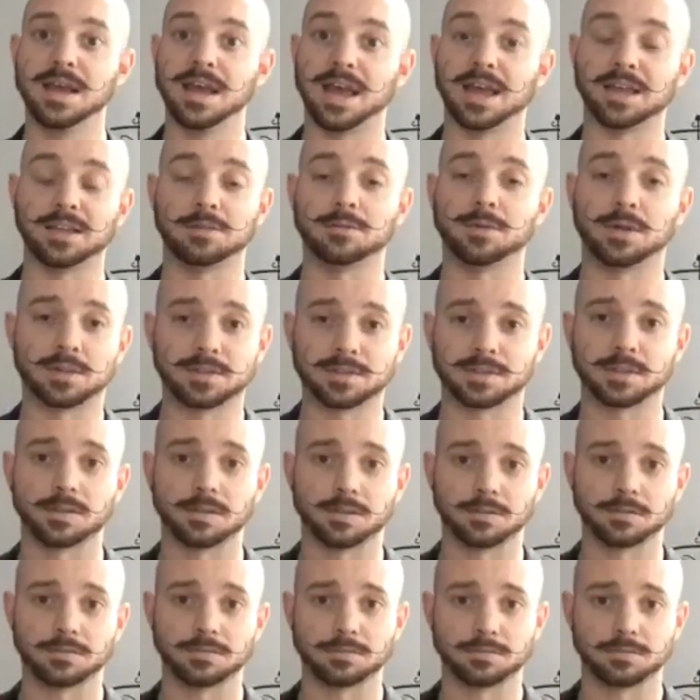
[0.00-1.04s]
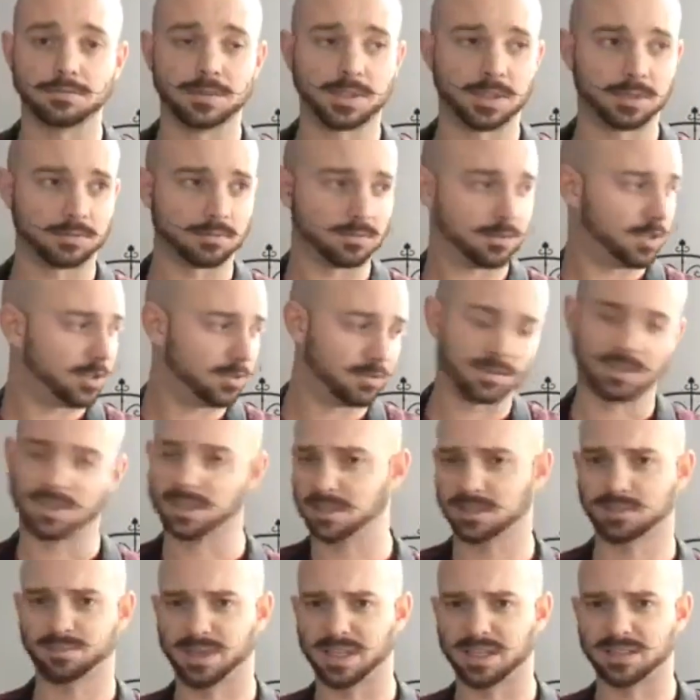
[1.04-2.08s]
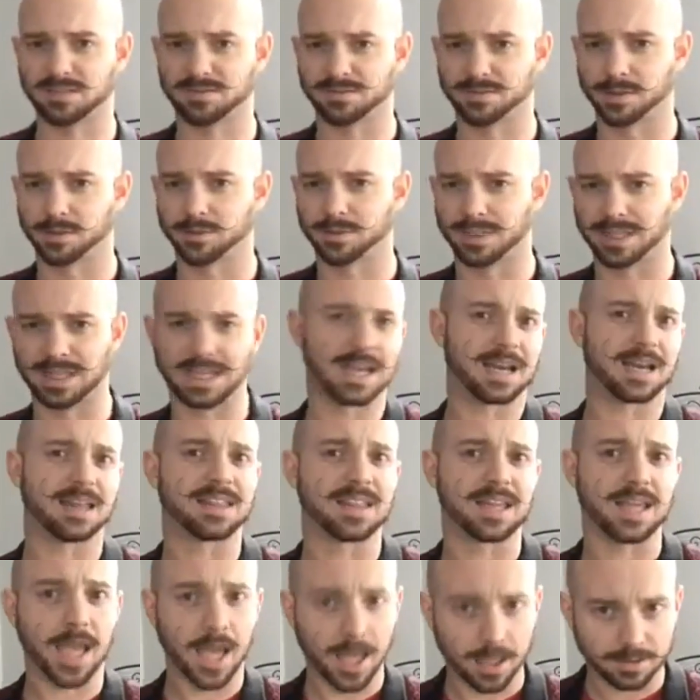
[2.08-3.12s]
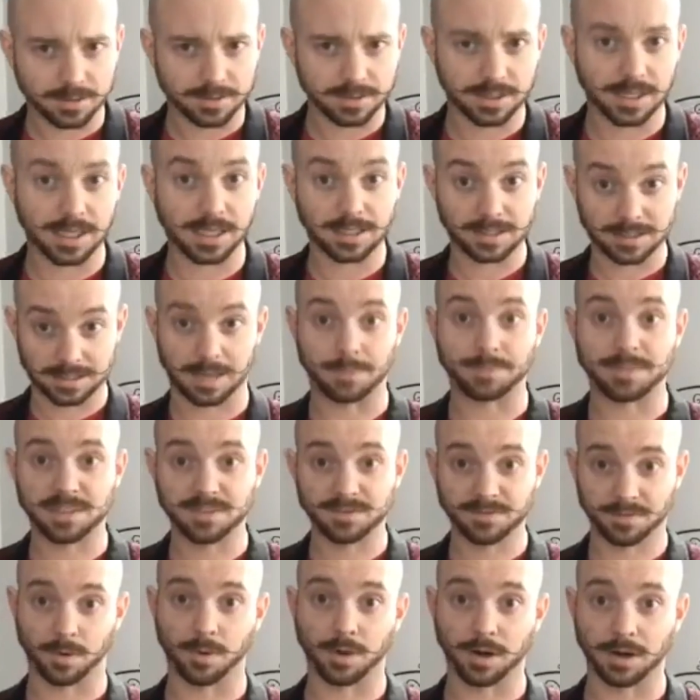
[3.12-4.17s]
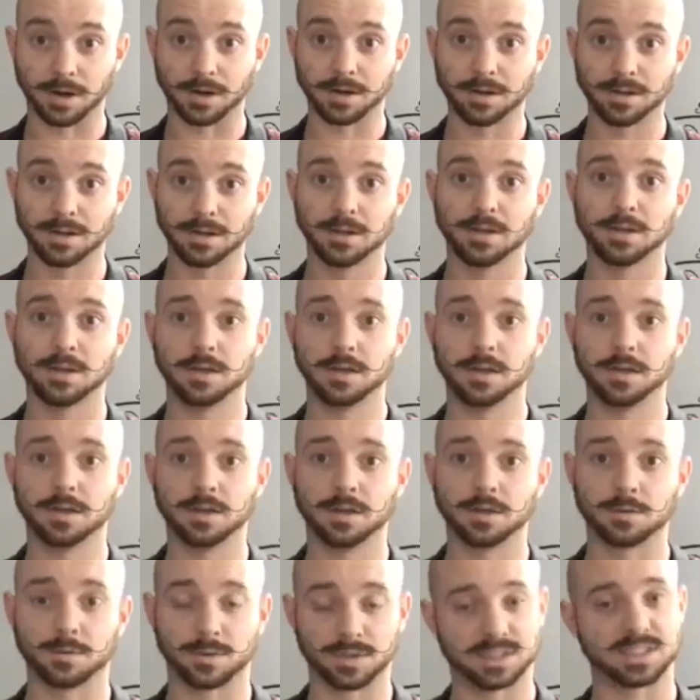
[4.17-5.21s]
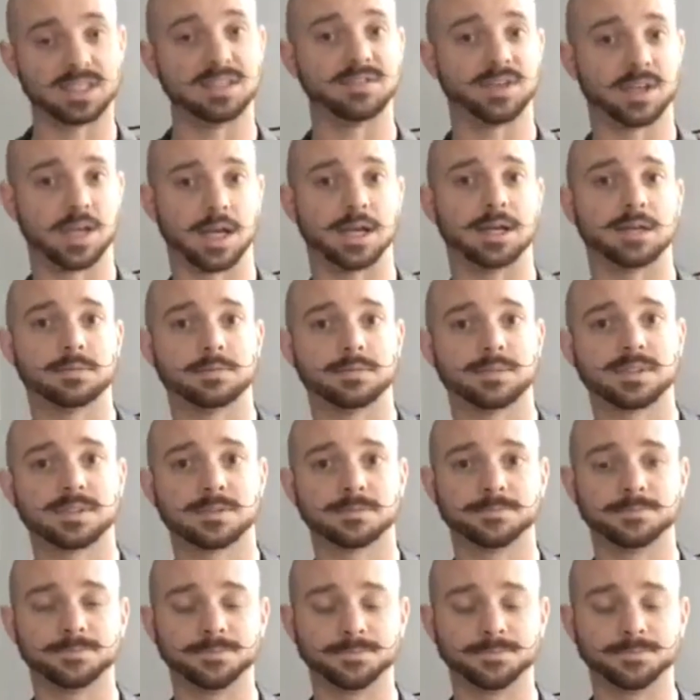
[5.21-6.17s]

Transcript: and you also don't use the space for really anything else except for receiving items.